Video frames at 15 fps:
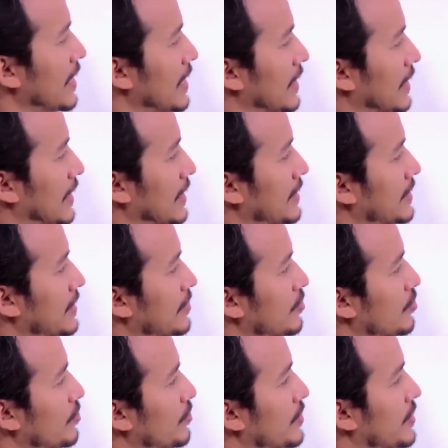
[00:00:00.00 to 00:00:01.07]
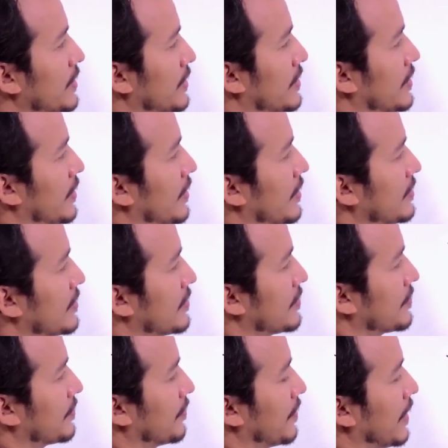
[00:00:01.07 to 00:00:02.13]
listen to teachers,
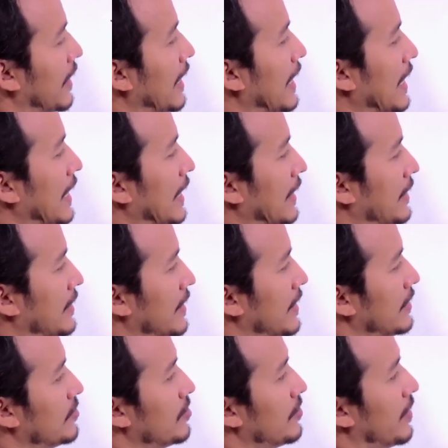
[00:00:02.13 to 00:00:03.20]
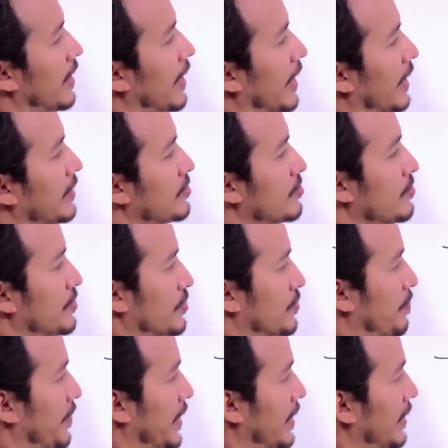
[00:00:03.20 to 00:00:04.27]
raise your hands to
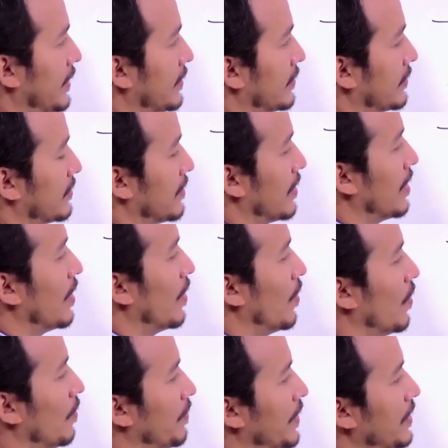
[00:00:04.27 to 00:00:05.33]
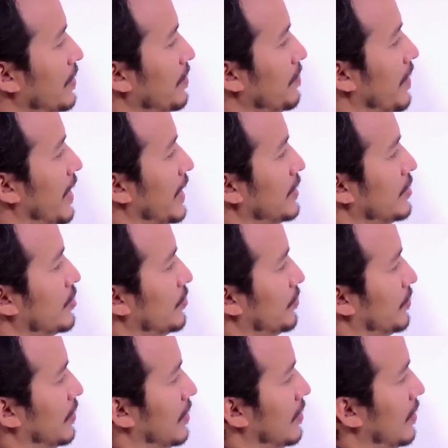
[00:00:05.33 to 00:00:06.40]
speak, open your mind to
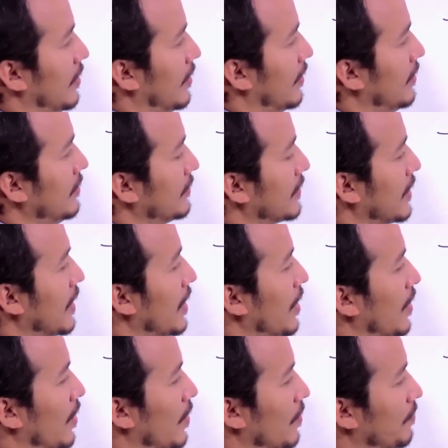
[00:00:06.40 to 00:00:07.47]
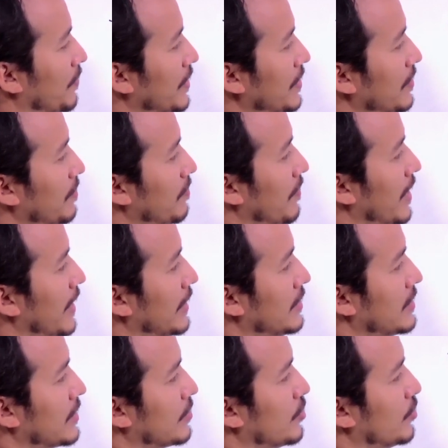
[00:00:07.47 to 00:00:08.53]
learn, open your mind
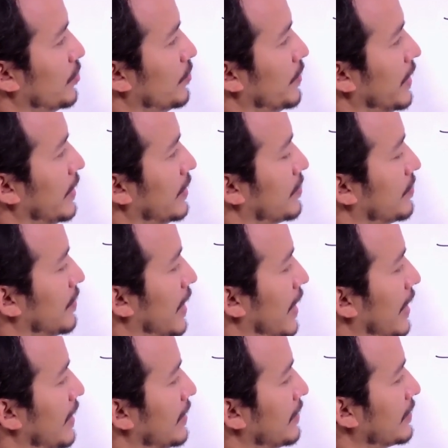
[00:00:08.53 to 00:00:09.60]
to inquire,